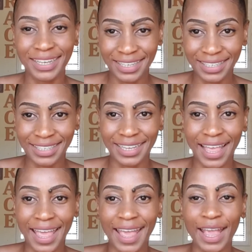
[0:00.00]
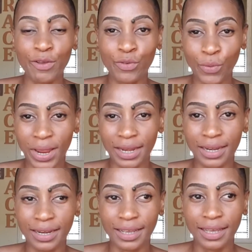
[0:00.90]
is everyone
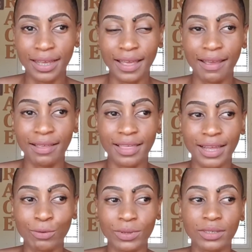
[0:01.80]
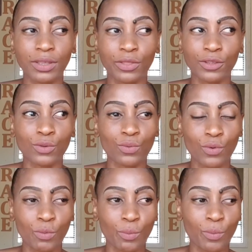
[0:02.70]
that was in this
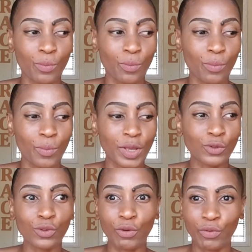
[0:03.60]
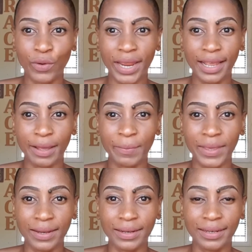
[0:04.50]
room saw Farai come
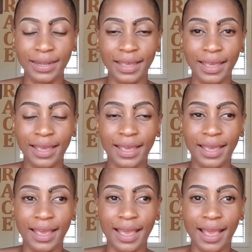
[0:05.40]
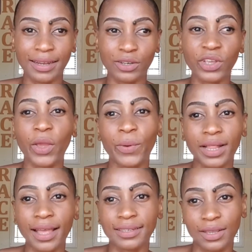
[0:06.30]
in. And okay, well,
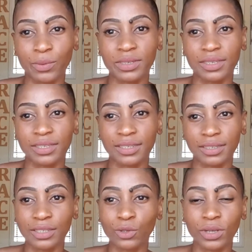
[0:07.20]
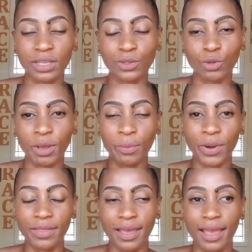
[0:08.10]
as he was talking to my
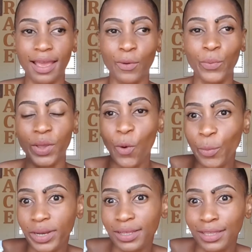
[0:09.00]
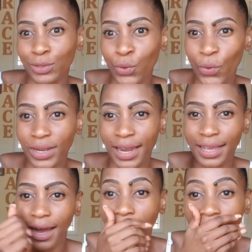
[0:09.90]
brother, they opening the door and like,
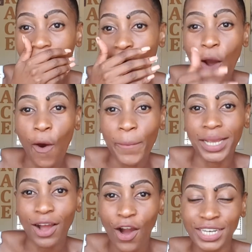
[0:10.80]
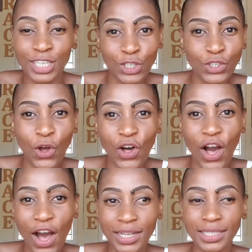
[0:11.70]
oh my god, he's so
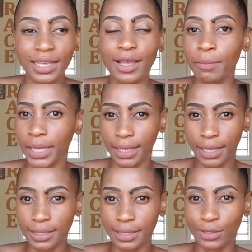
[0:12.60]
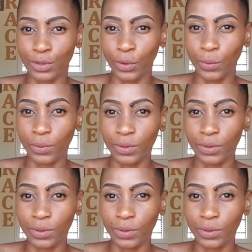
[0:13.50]
hot. My cousins though